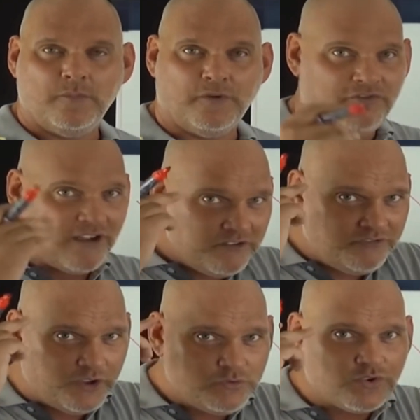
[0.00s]
but very
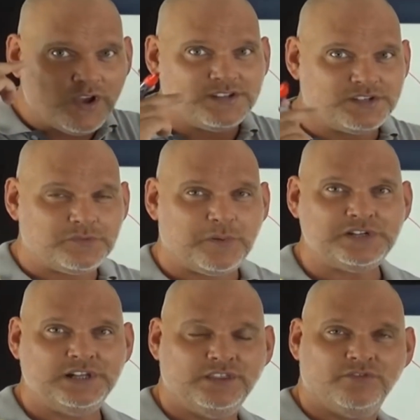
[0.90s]
few traders,
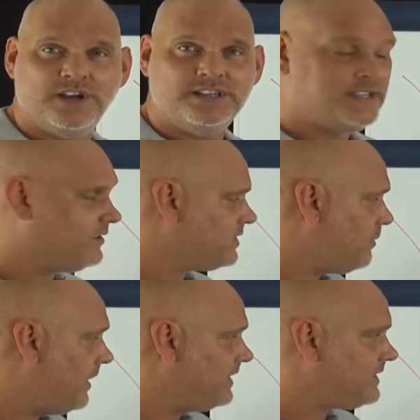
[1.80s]
especially in the retail
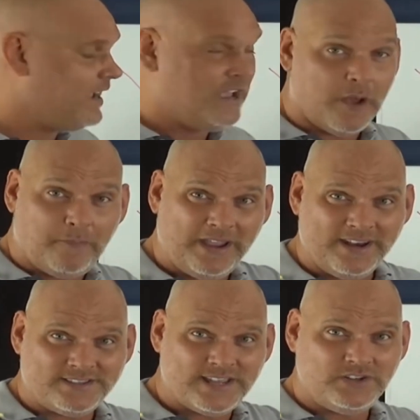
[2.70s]
space, are
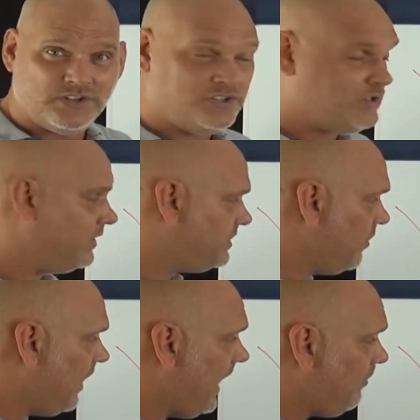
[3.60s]
paying attention to it. So
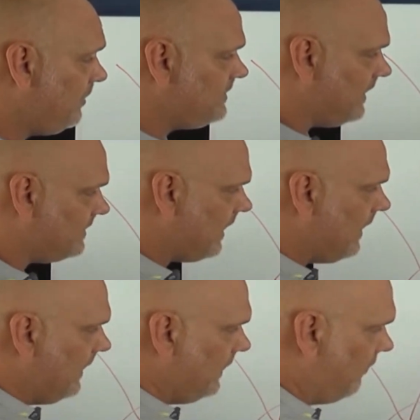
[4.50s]
what happens is you